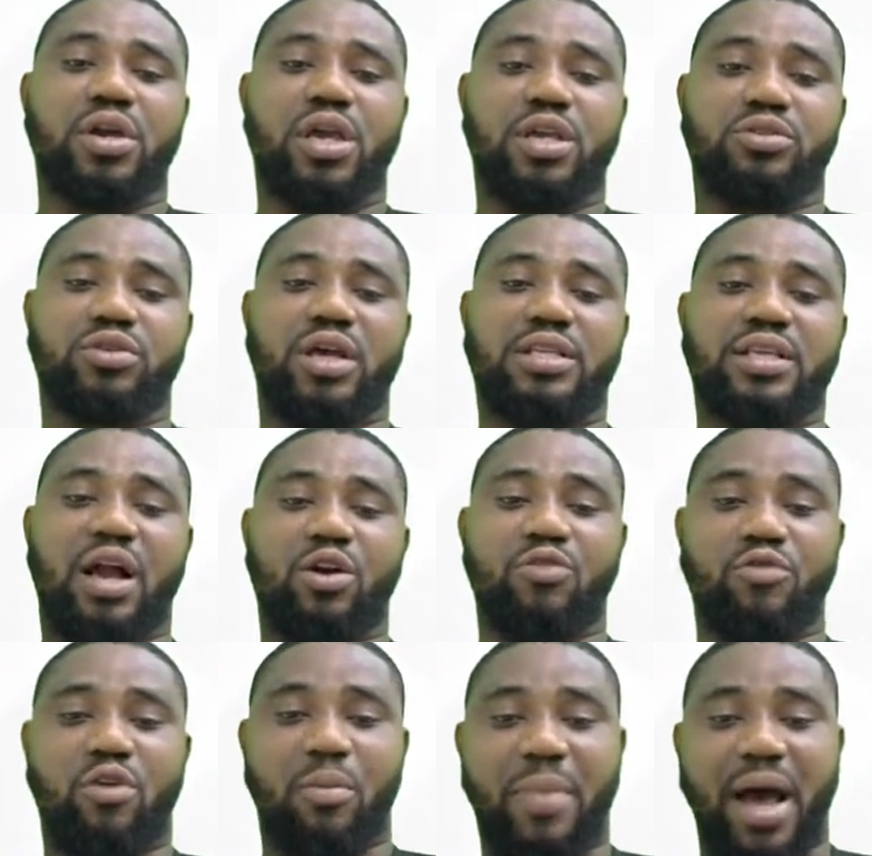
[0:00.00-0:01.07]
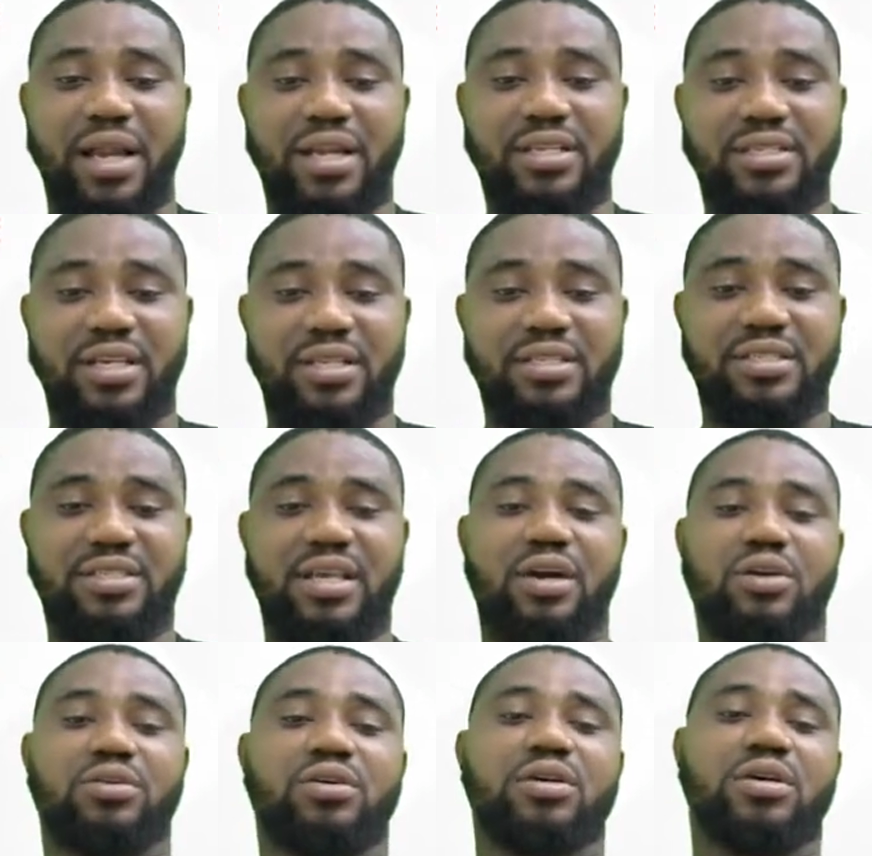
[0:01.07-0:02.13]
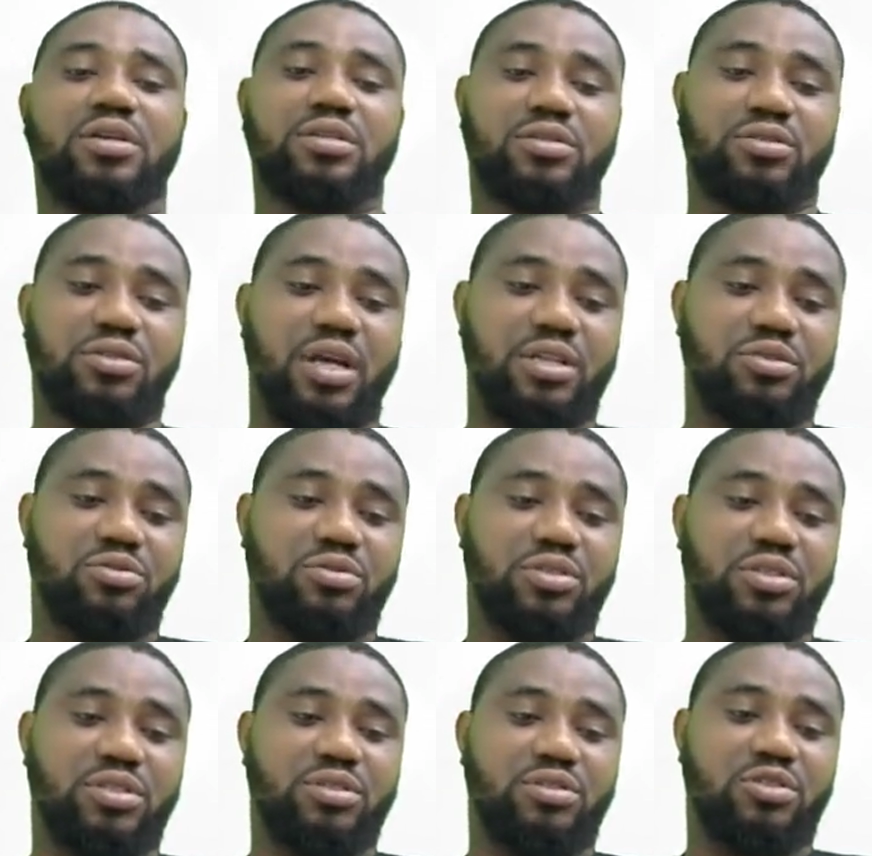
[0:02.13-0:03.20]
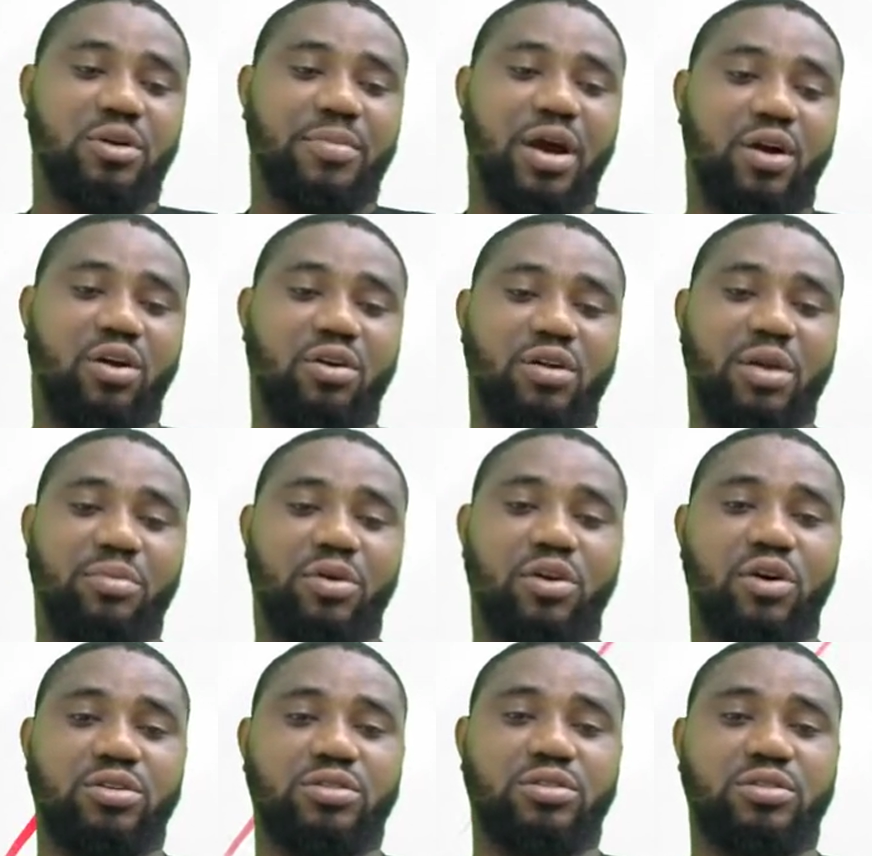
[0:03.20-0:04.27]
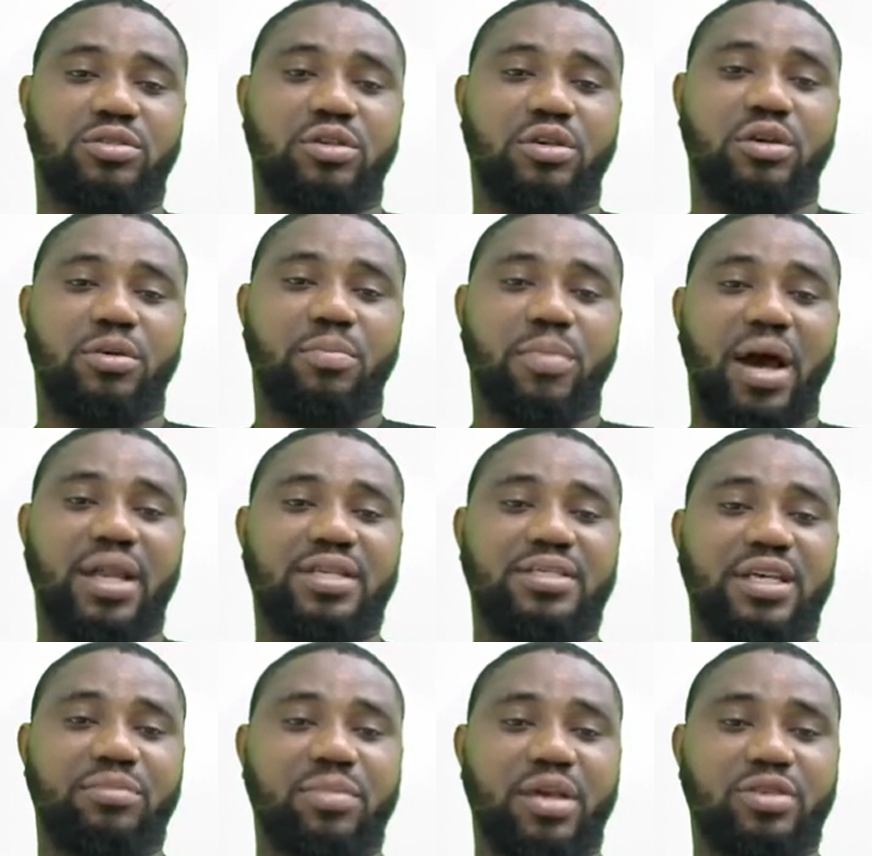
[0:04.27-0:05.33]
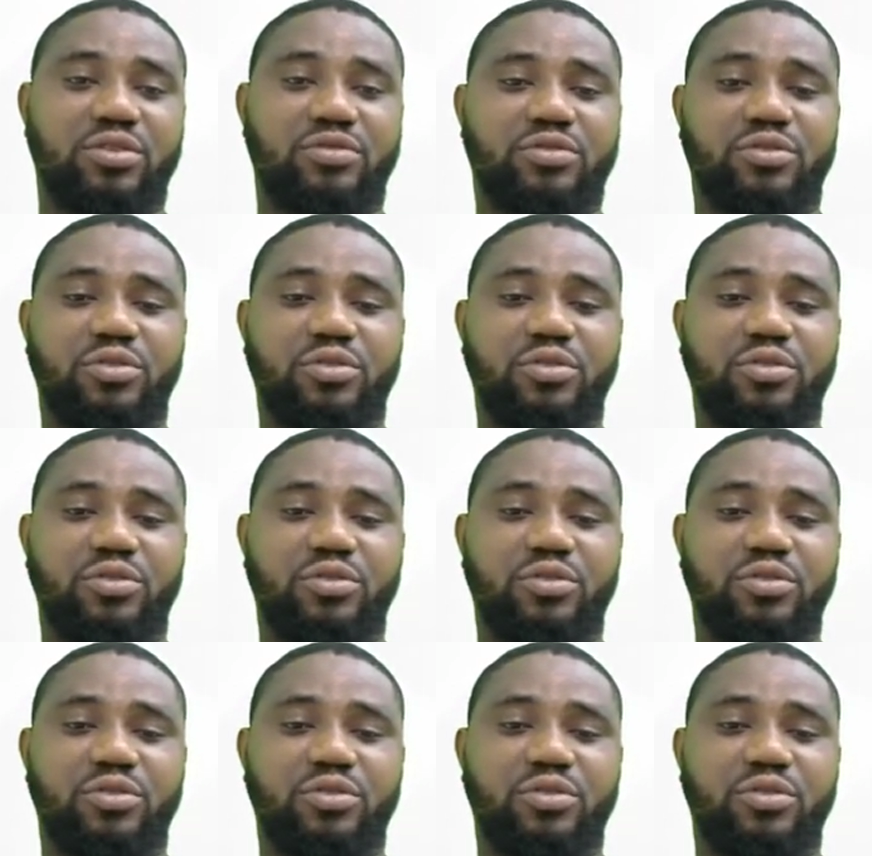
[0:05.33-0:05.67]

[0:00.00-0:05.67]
The student can go for palisade cell Student 2 is still somehow correct because palisade method.